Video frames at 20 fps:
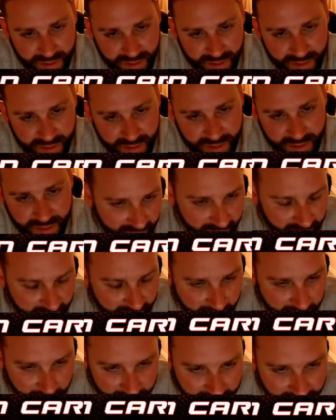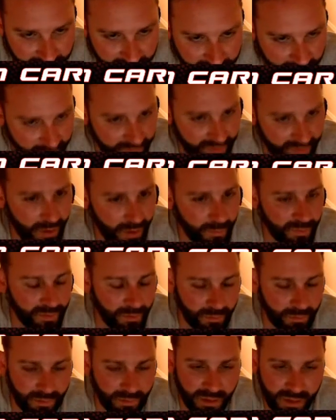an Alternator outlet's doing
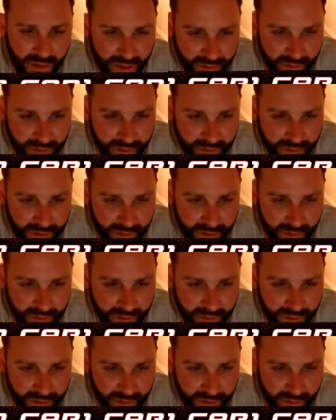something,